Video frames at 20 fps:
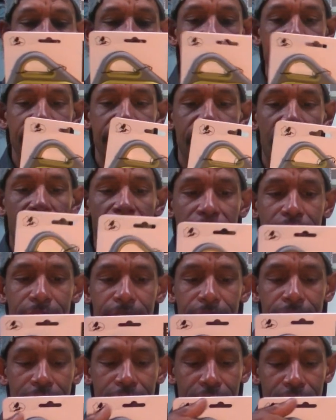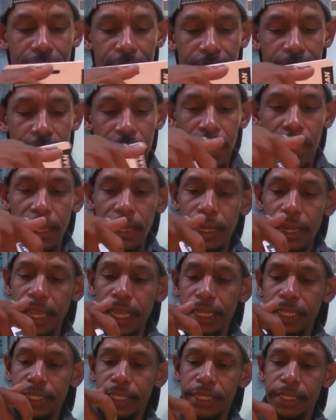It's got a
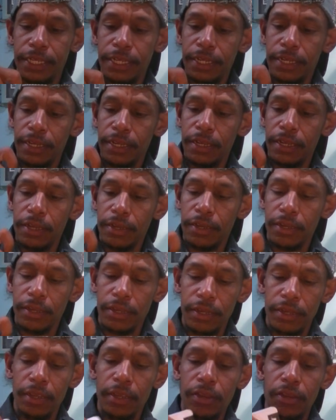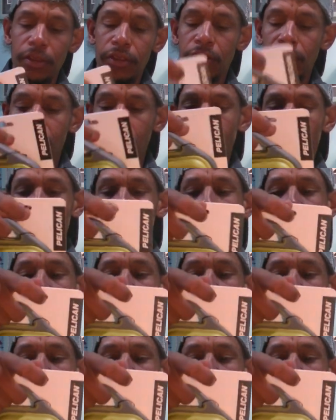nice grip